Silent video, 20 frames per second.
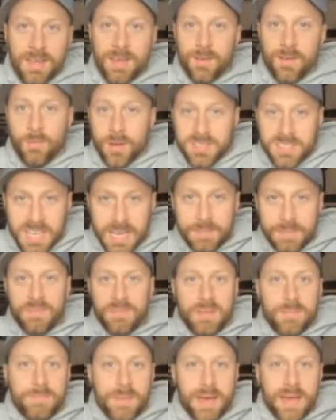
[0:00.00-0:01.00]
what type of
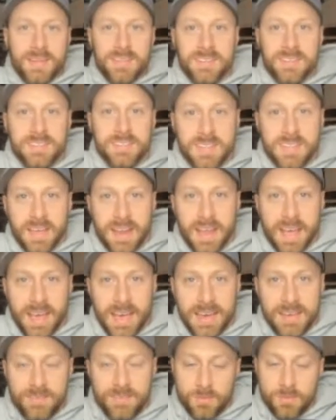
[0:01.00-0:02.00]
impact does that
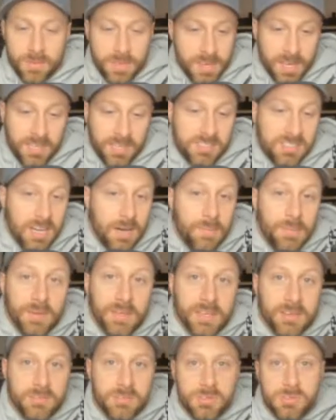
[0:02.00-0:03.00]
have over the next couple of
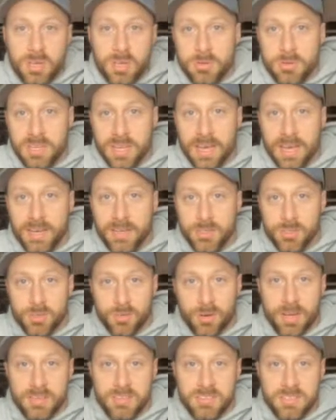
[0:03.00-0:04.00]
years as Coach Cal tries
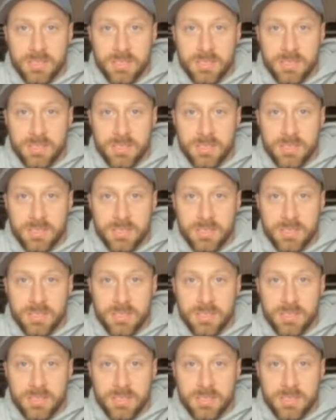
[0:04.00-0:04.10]
to